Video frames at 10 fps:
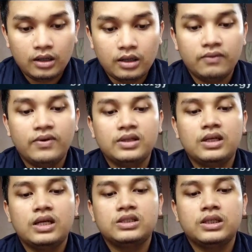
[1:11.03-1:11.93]
the
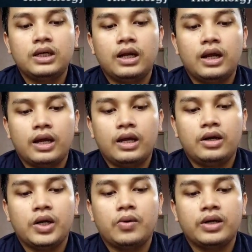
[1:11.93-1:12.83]
ventilation air
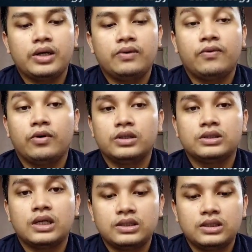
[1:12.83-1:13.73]
required for the
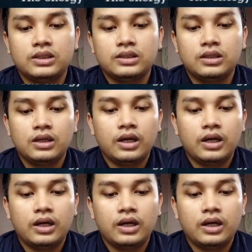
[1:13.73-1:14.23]
structure,